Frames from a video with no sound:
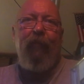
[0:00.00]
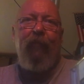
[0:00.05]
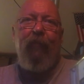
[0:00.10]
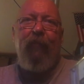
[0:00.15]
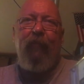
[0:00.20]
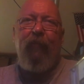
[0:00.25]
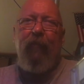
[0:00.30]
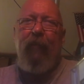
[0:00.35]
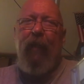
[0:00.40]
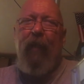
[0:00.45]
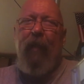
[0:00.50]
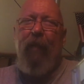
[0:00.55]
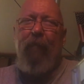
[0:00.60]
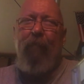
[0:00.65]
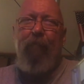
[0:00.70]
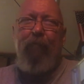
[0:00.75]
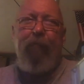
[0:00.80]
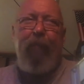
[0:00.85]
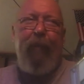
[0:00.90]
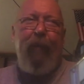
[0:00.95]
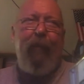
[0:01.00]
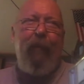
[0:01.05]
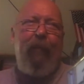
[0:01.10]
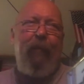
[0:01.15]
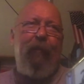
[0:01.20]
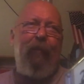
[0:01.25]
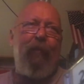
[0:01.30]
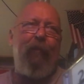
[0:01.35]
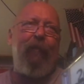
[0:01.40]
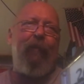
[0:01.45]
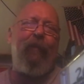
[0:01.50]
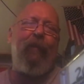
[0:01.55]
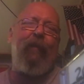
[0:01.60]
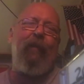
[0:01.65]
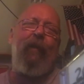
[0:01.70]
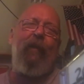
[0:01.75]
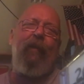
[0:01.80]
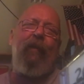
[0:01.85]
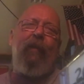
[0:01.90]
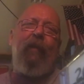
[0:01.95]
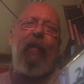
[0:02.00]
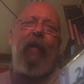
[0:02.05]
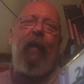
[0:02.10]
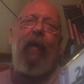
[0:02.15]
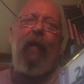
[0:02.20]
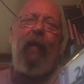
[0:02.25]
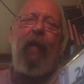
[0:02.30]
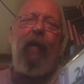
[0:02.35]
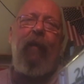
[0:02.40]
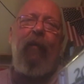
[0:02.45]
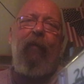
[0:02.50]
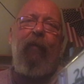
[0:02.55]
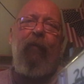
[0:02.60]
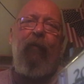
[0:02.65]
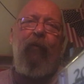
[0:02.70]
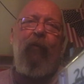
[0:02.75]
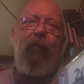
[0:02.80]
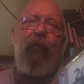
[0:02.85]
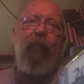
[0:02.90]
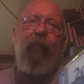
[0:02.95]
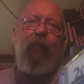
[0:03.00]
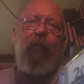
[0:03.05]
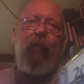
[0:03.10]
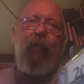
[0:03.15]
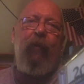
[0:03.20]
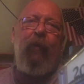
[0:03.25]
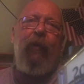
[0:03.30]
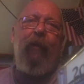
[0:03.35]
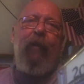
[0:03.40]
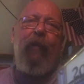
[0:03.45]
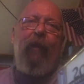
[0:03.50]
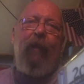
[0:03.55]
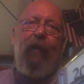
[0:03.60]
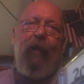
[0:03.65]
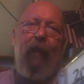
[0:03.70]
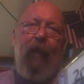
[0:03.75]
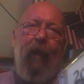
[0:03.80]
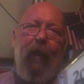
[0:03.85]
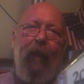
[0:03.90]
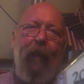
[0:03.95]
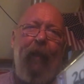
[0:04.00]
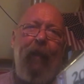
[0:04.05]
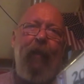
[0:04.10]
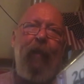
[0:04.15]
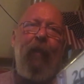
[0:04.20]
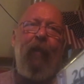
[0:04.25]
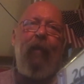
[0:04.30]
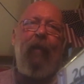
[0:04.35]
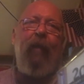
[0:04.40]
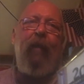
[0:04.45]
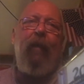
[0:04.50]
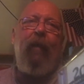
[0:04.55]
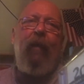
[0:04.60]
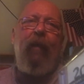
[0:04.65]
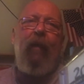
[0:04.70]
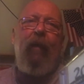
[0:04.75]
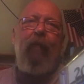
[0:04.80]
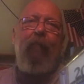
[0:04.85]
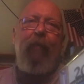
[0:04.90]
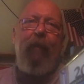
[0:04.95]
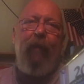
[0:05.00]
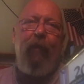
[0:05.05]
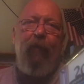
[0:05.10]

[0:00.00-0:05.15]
she said, I bet you're the kind of guy who would like a big